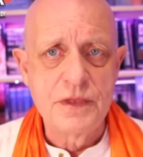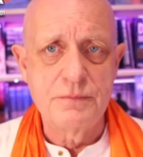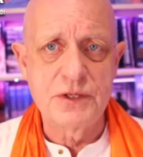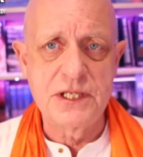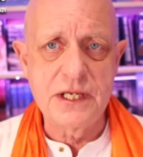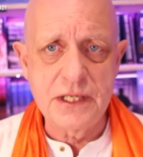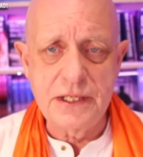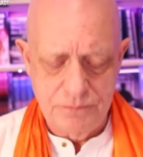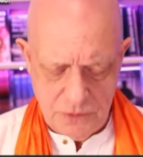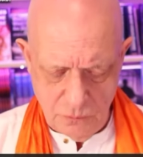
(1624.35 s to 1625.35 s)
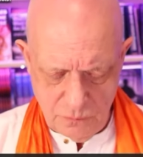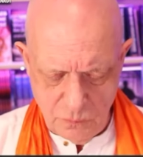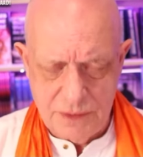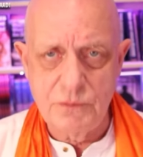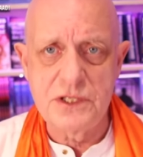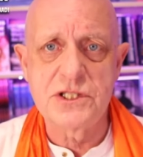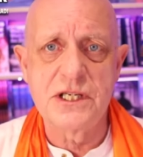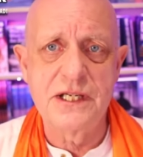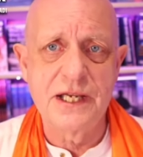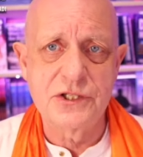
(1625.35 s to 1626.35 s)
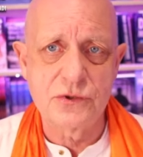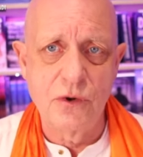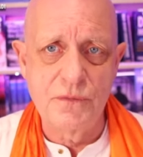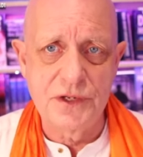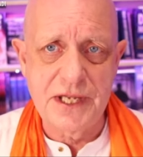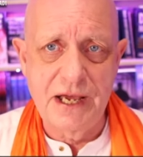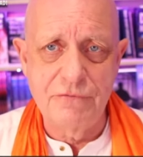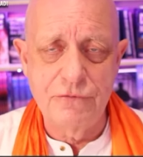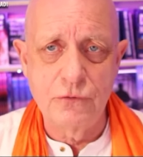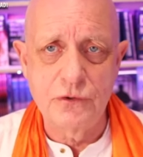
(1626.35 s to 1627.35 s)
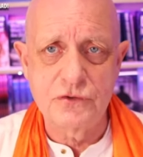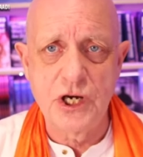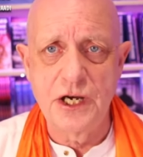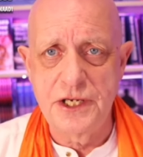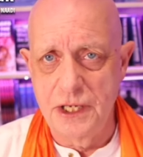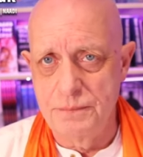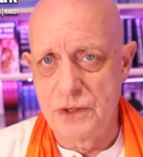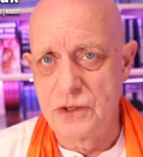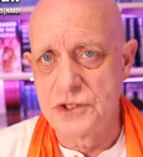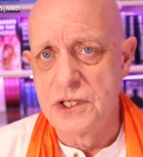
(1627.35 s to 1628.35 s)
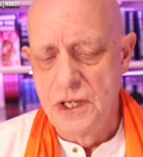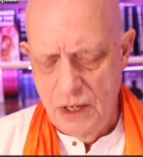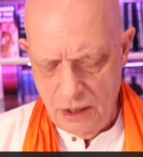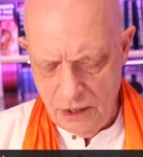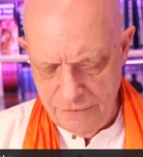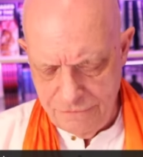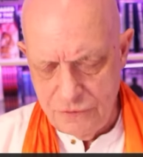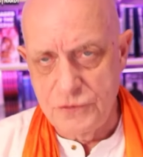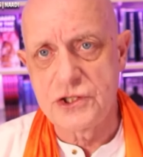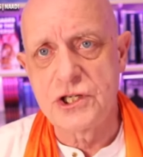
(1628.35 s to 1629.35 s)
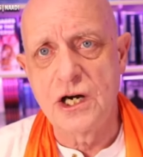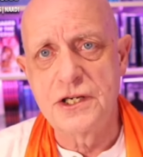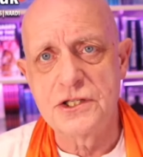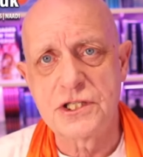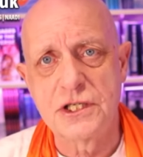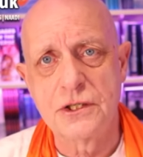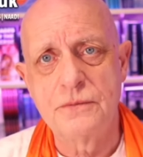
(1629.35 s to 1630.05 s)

particularly when we see later on the downfall of China, because I feel that China is going to